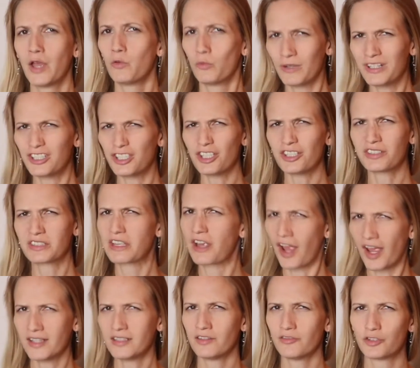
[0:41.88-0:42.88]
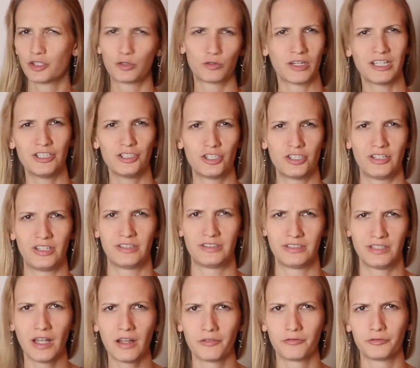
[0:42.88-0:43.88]
Which is kind of strange in
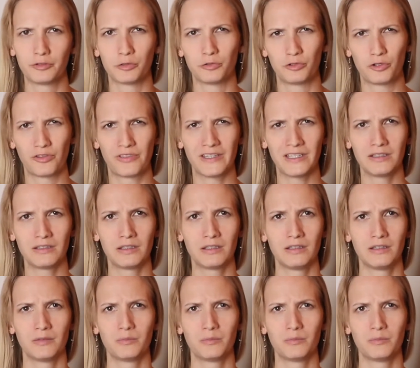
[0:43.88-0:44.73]
itself, don't you think?